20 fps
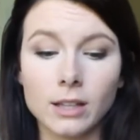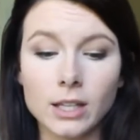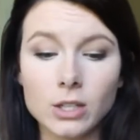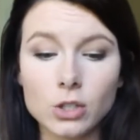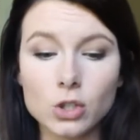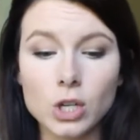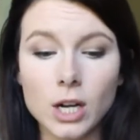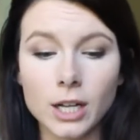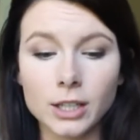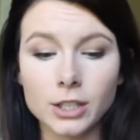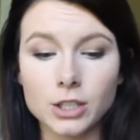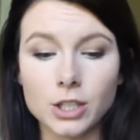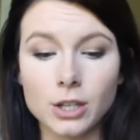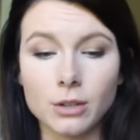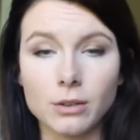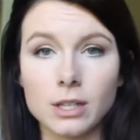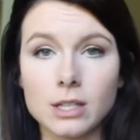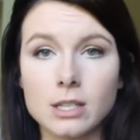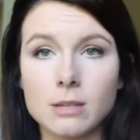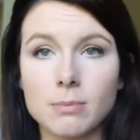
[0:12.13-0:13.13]
let's try to
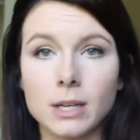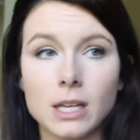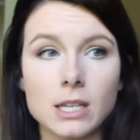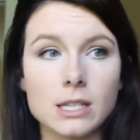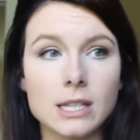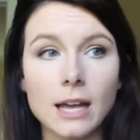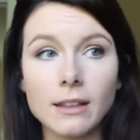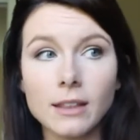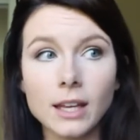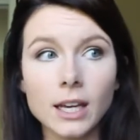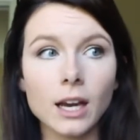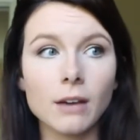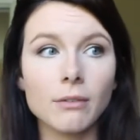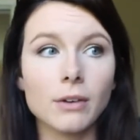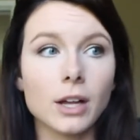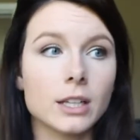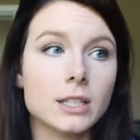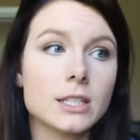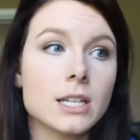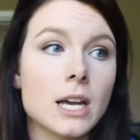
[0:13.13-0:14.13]
do this because I think
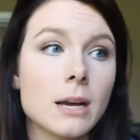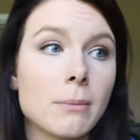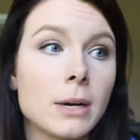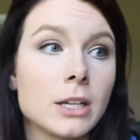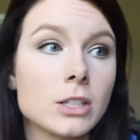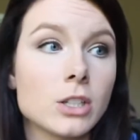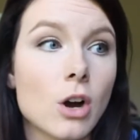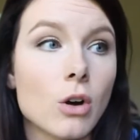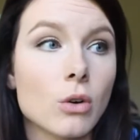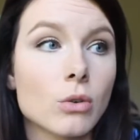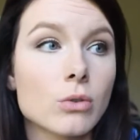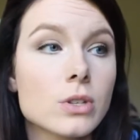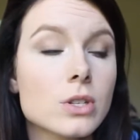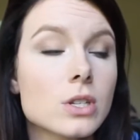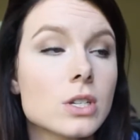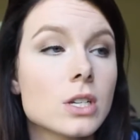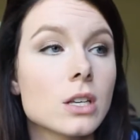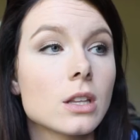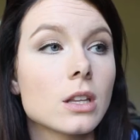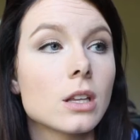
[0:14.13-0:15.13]
I've got to take my
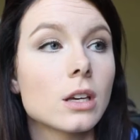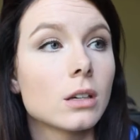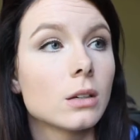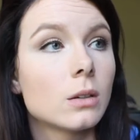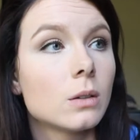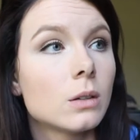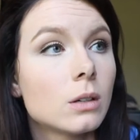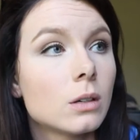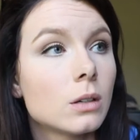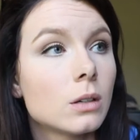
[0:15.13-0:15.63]
dogs to the,